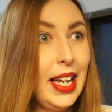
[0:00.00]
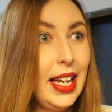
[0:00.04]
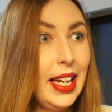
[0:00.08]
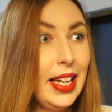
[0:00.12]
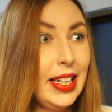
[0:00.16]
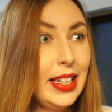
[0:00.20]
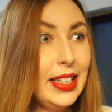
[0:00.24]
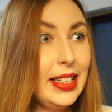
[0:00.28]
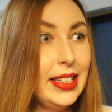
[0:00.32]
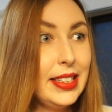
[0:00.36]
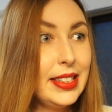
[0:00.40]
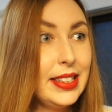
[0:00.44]

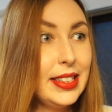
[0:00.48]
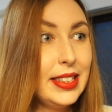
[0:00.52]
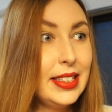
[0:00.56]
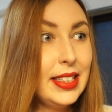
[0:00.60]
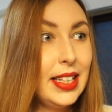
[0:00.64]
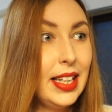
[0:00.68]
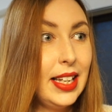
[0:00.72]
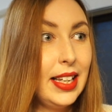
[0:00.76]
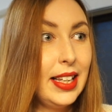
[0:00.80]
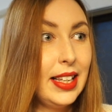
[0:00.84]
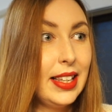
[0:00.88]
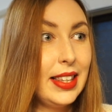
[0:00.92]
is
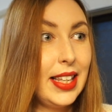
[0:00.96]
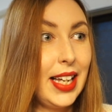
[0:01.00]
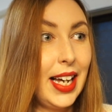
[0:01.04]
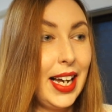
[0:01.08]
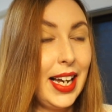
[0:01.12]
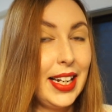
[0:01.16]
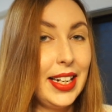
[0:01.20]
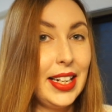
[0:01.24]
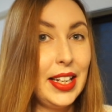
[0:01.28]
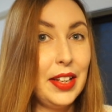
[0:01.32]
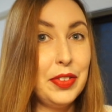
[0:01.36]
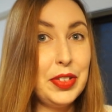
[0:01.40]

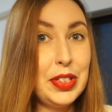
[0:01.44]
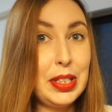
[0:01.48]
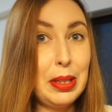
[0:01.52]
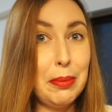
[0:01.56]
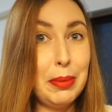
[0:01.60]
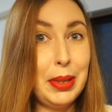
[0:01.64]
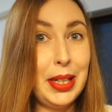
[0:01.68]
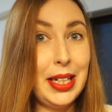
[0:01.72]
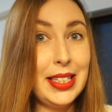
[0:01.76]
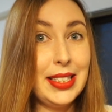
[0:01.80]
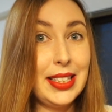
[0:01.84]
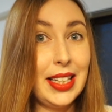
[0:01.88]
that if
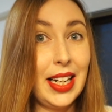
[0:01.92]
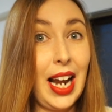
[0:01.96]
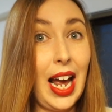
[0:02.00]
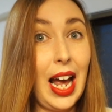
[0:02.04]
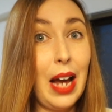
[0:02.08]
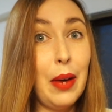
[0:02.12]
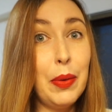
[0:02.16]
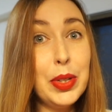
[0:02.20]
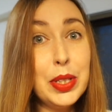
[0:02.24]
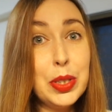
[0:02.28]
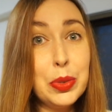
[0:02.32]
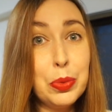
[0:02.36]
somebody said, I
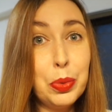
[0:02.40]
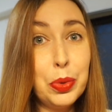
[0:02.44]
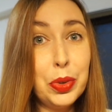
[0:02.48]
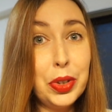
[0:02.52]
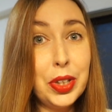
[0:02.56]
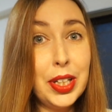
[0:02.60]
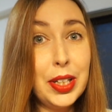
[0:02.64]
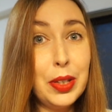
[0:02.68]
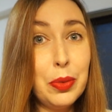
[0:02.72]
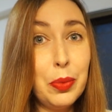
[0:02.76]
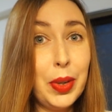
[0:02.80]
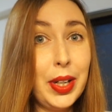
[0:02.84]
was
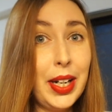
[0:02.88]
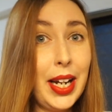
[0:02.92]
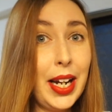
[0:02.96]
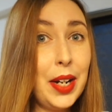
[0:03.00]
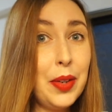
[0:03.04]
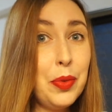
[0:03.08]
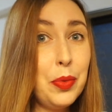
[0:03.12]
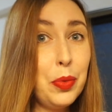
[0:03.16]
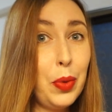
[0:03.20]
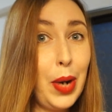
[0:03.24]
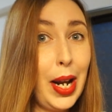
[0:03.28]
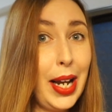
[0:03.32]
worried when I
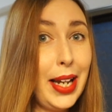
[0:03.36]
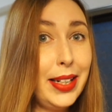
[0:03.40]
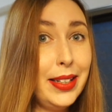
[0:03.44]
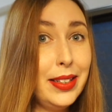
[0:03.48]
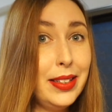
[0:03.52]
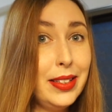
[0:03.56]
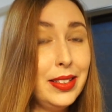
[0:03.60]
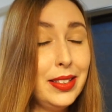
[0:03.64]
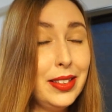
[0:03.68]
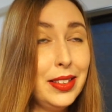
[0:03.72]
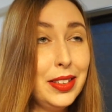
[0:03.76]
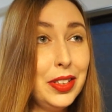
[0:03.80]
read
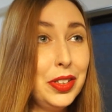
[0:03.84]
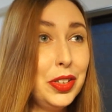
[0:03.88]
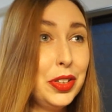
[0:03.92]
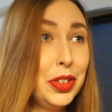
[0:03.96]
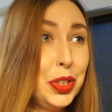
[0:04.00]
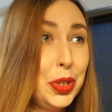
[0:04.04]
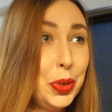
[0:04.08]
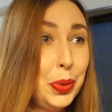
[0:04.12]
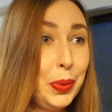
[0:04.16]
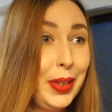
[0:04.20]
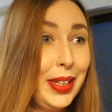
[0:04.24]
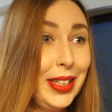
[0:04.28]
your
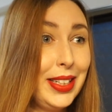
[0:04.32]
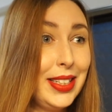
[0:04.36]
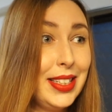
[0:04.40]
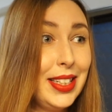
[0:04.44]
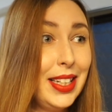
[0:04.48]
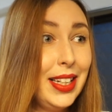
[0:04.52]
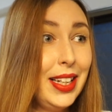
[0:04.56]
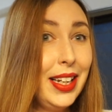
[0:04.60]
tweet,